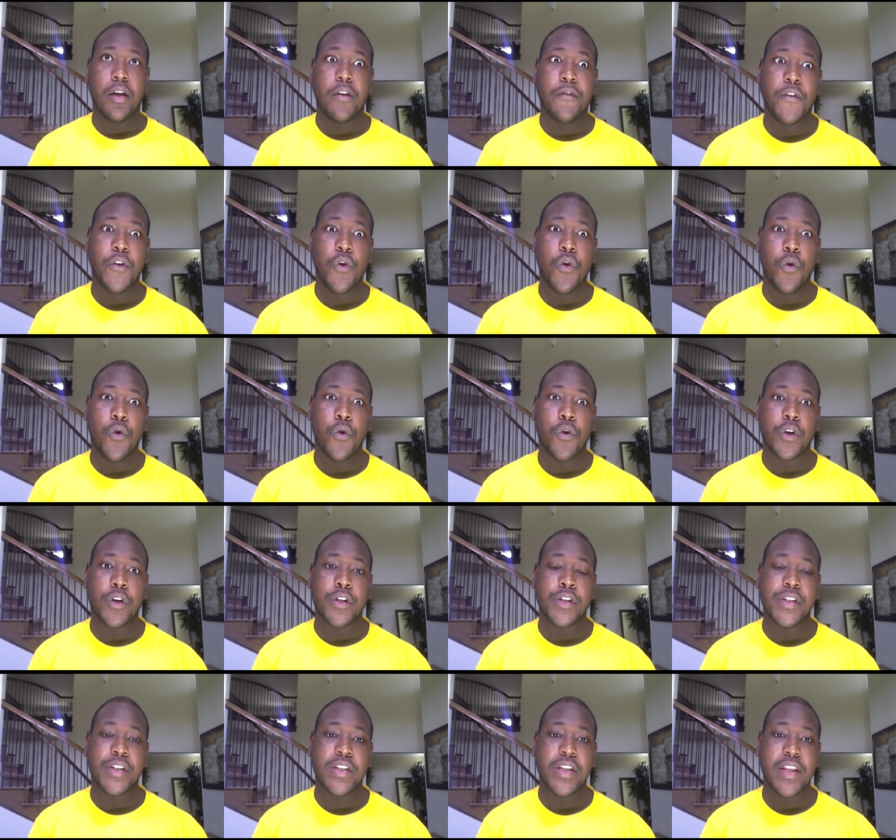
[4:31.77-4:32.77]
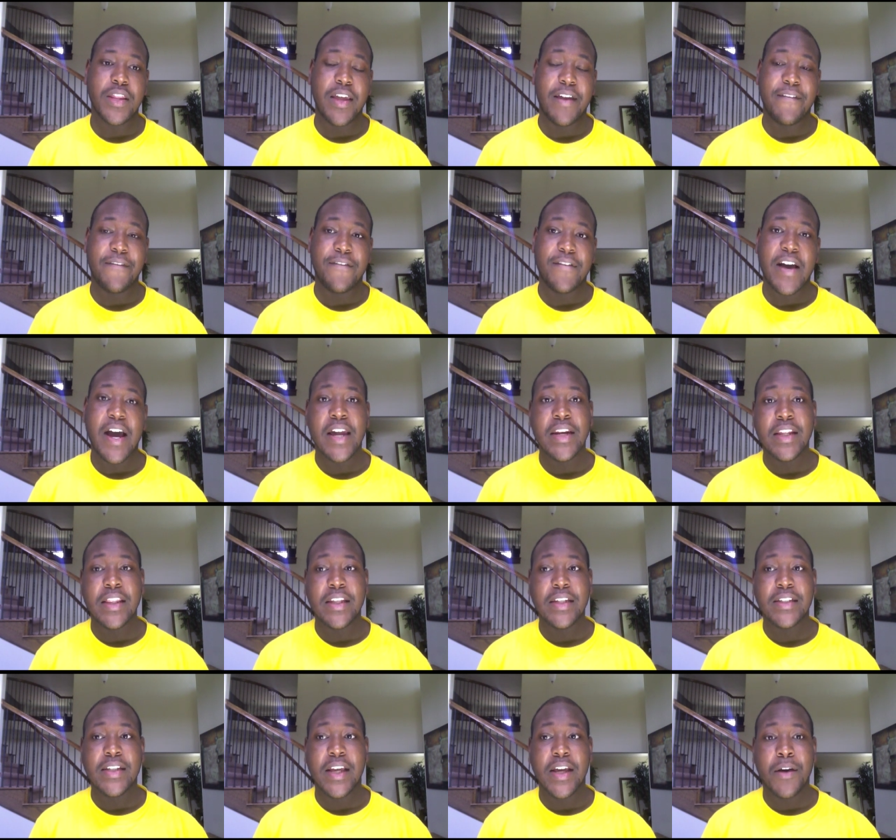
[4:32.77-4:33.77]
Of course, they
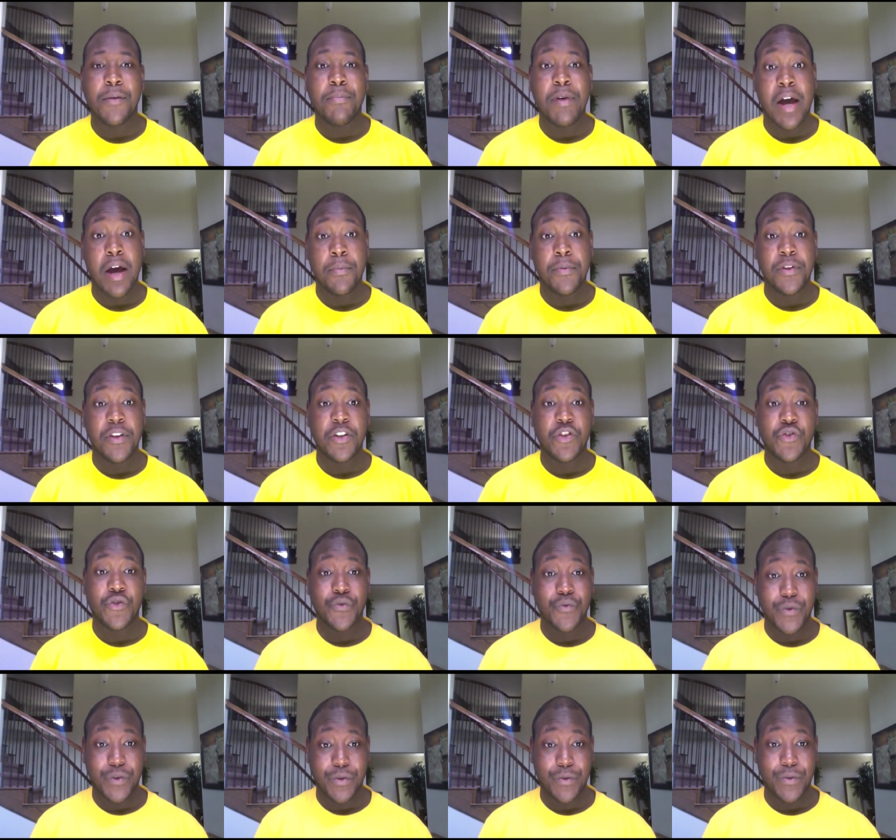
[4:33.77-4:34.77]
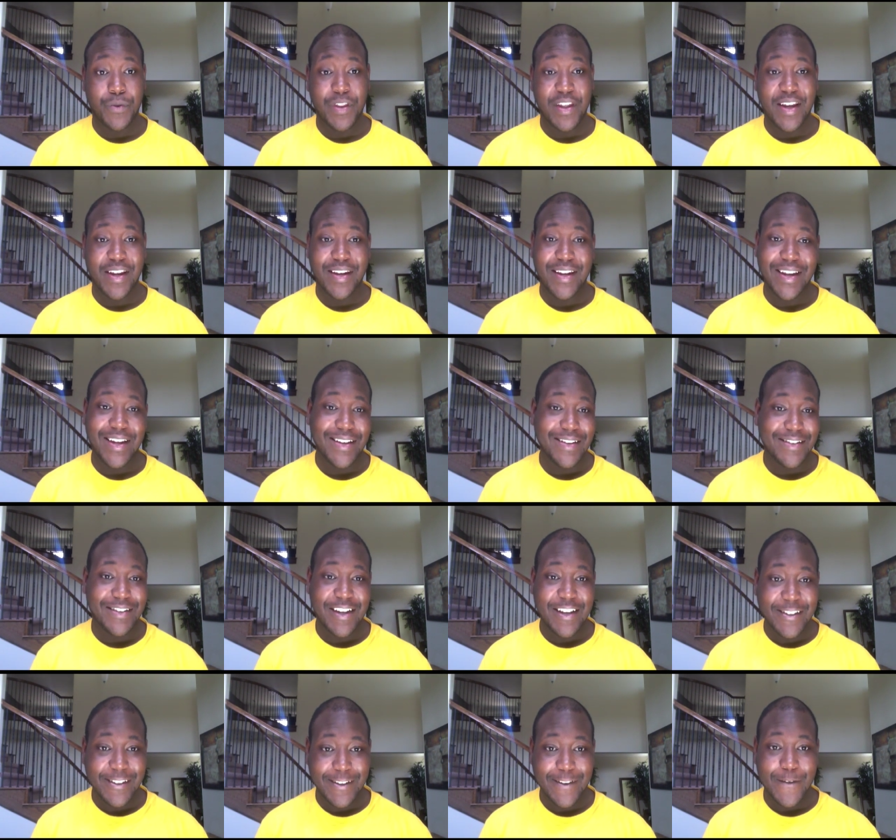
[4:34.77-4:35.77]
finally tell Papa the truth, and he
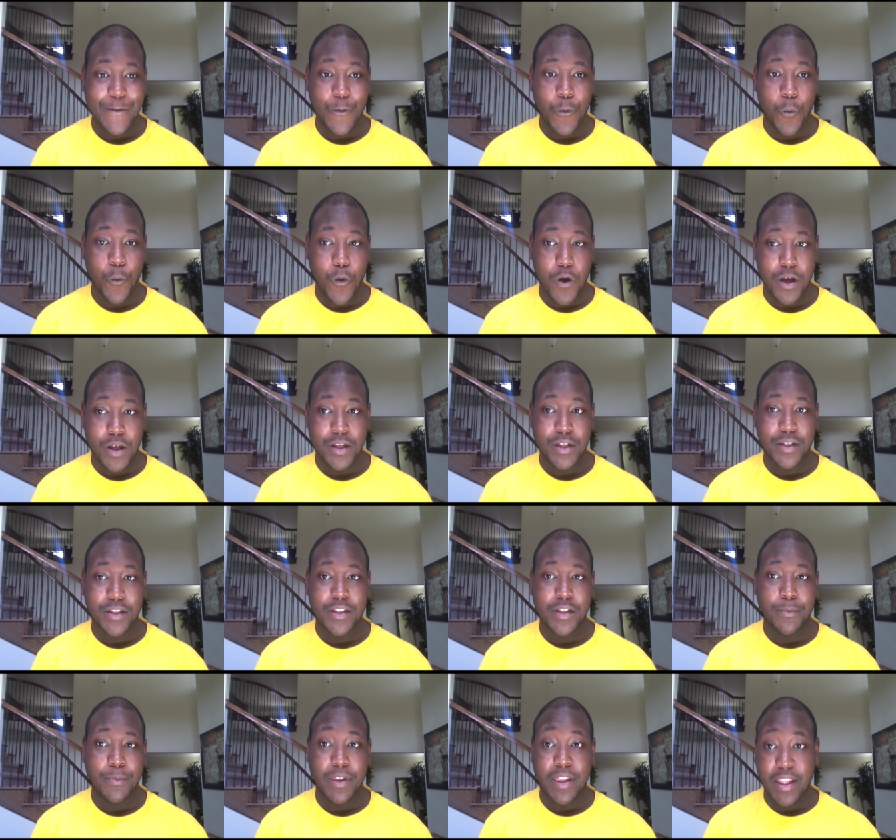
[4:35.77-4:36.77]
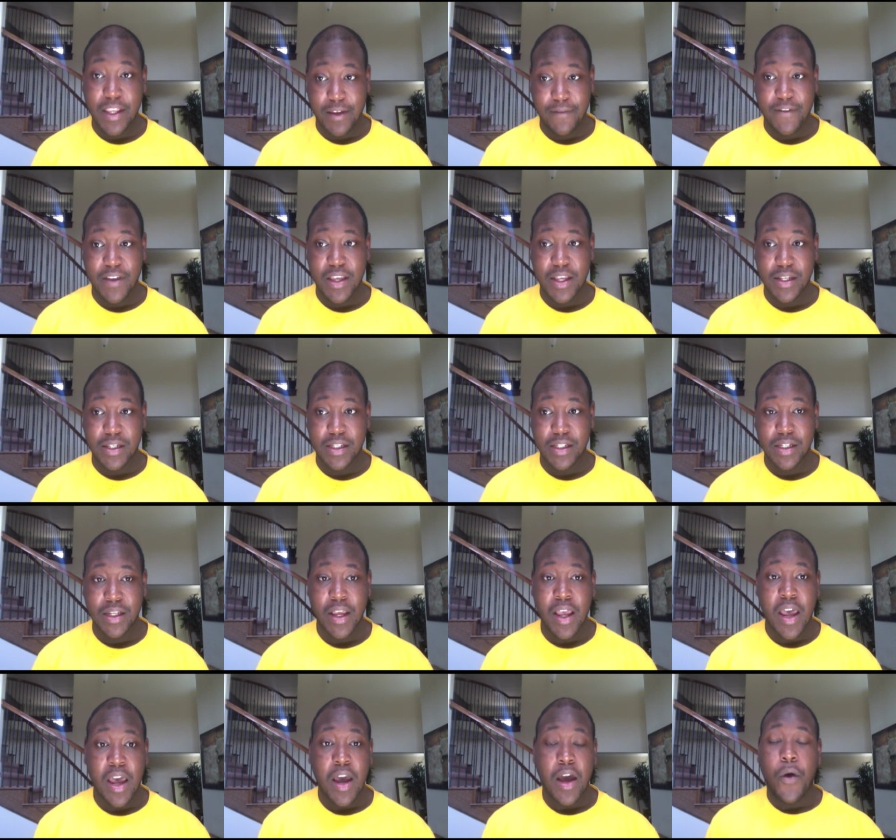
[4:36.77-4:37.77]
doesn't want to believe it
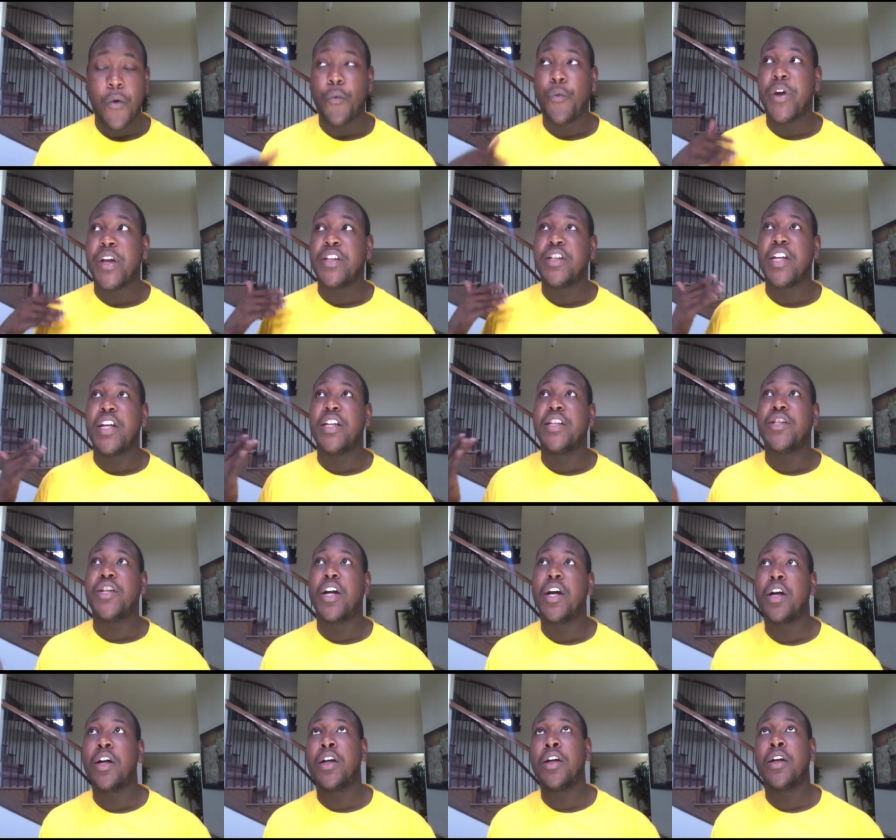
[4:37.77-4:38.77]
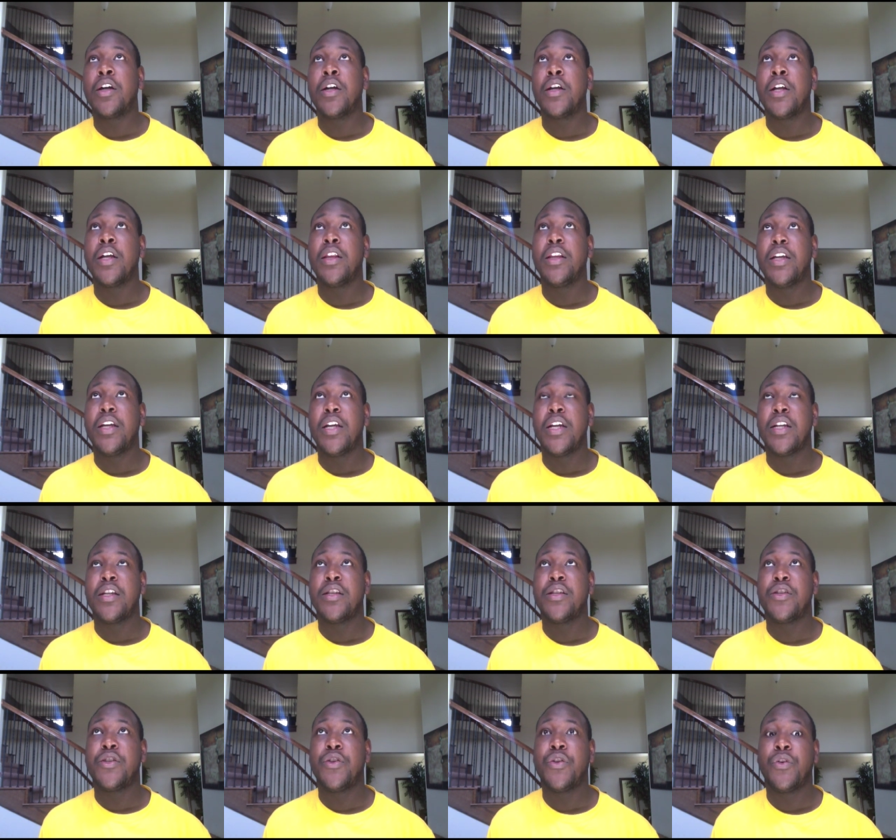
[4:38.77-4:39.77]
which in turn
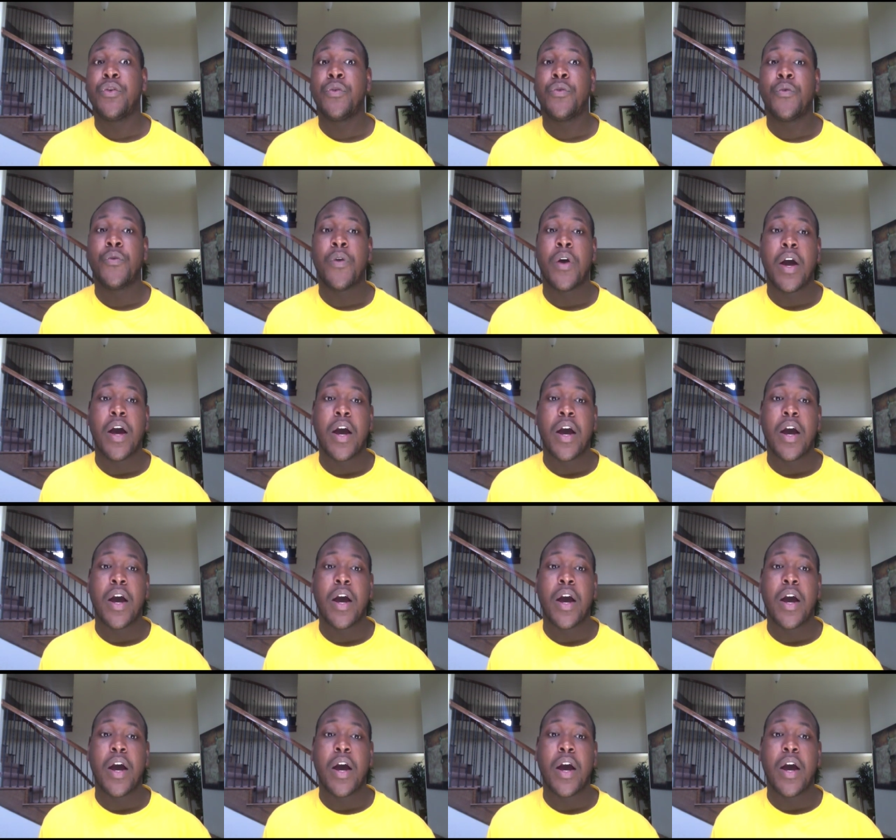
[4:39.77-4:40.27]
leads to